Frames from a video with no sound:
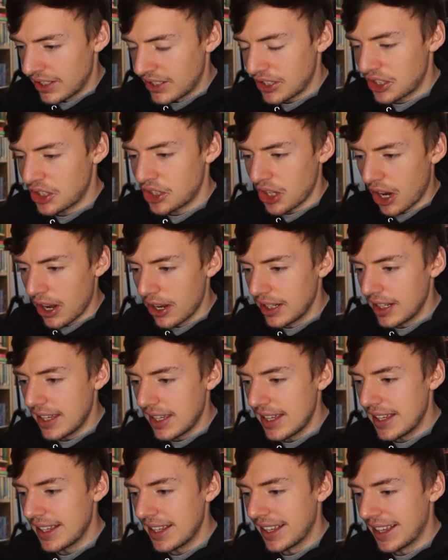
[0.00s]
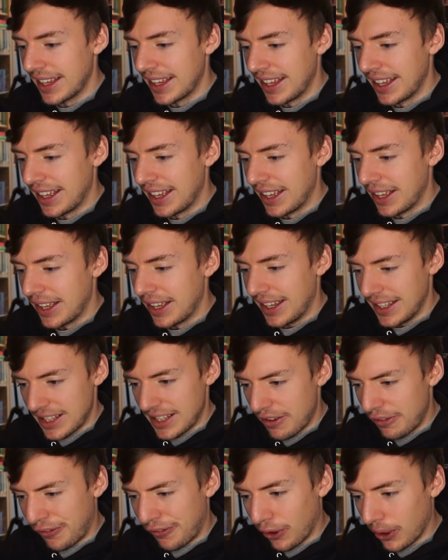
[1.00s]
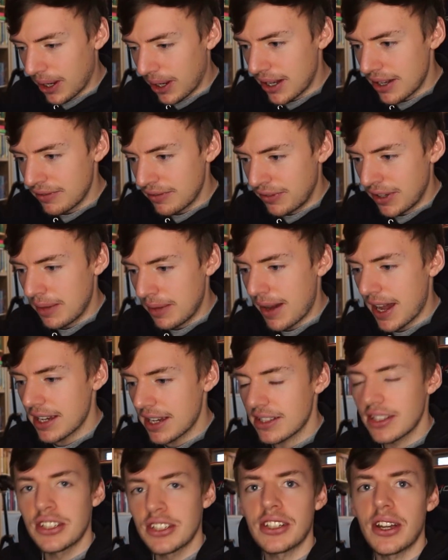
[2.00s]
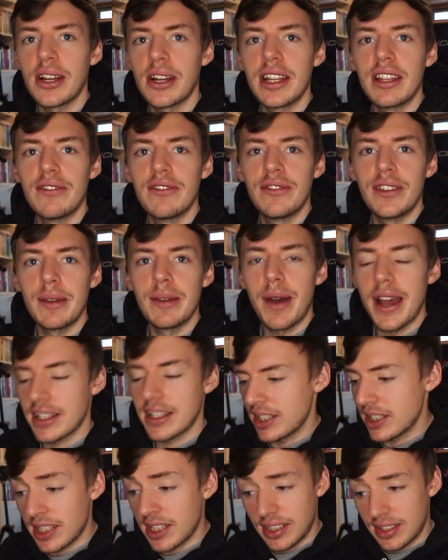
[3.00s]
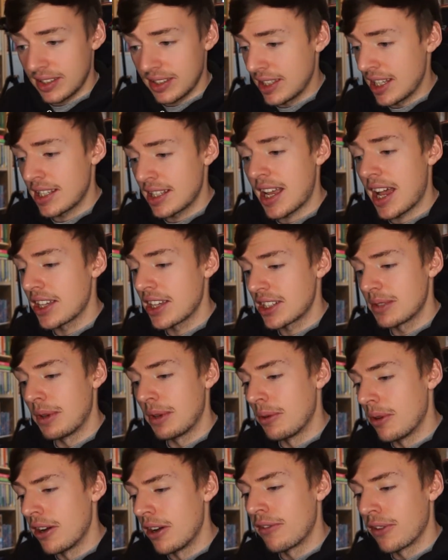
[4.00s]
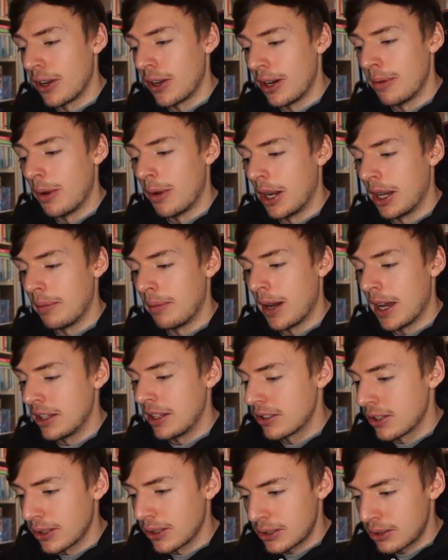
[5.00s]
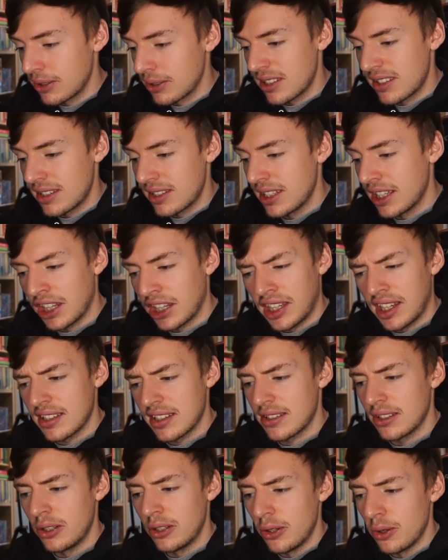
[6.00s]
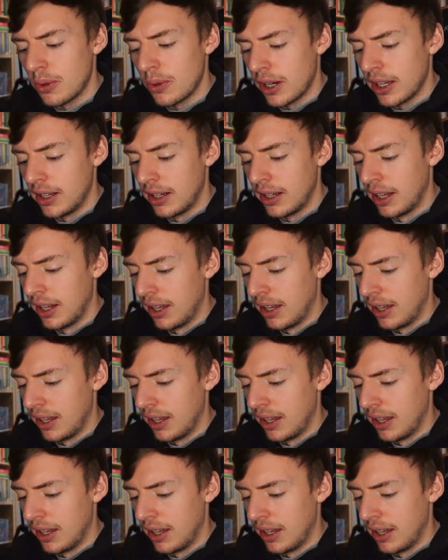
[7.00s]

shiny, is it a full art VMAX? A shiny VMAX? This has to be worth a lot of money, man. Toxtricity, I think it's a new one.